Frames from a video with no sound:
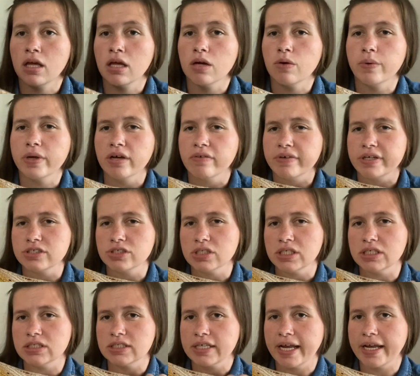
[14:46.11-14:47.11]
We
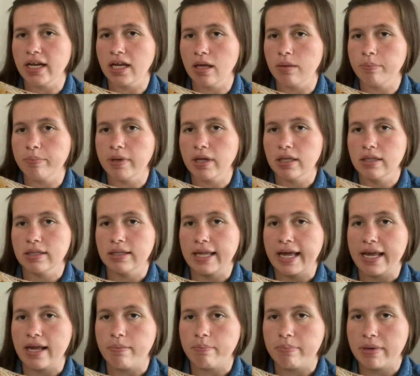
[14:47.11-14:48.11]
originally dyed up a
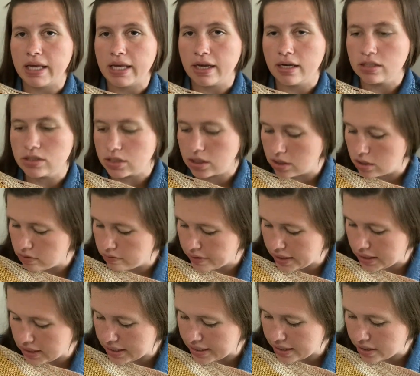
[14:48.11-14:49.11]
light pink to go
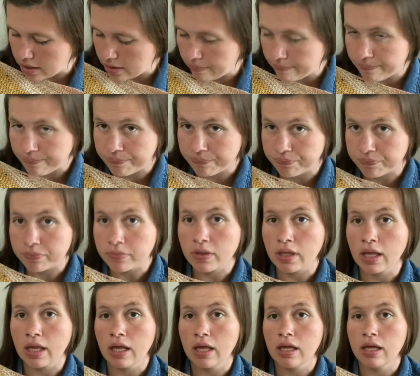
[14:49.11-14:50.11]
right there,
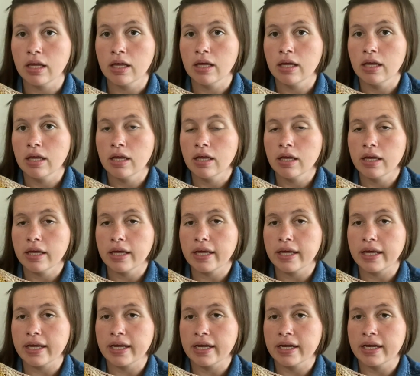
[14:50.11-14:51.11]

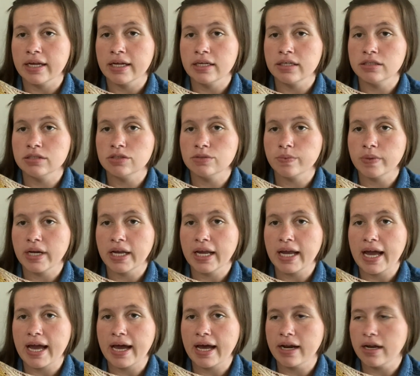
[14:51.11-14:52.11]
and when I
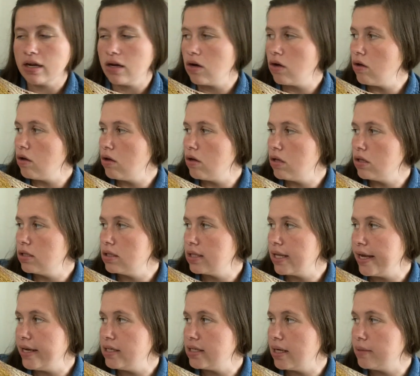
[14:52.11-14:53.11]
had it all
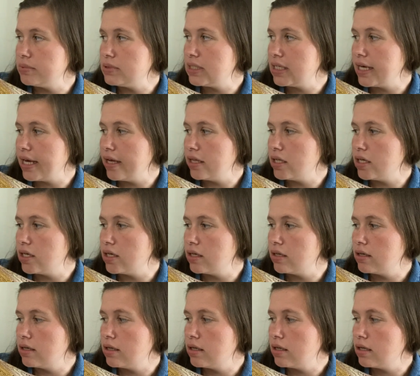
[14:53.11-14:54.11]
lined up
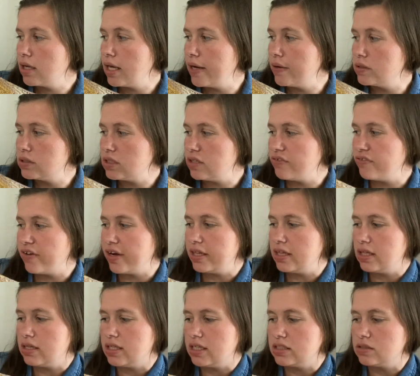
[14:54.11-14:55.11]
together, I was afraid
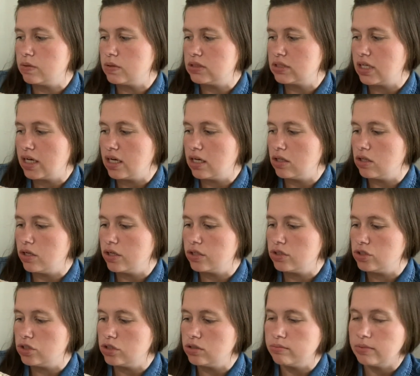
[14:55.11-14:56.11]
that this was going to look
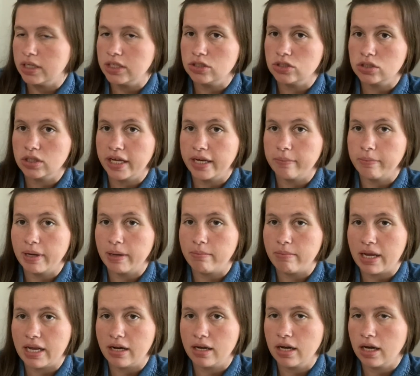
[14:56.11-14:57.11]
too much like my
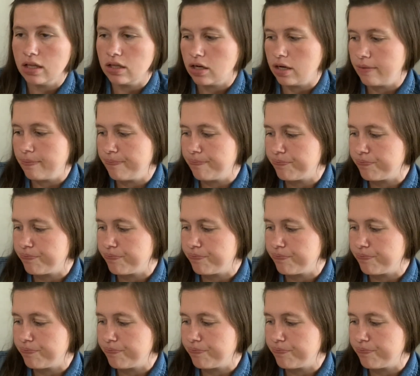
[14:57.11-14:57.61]
main color.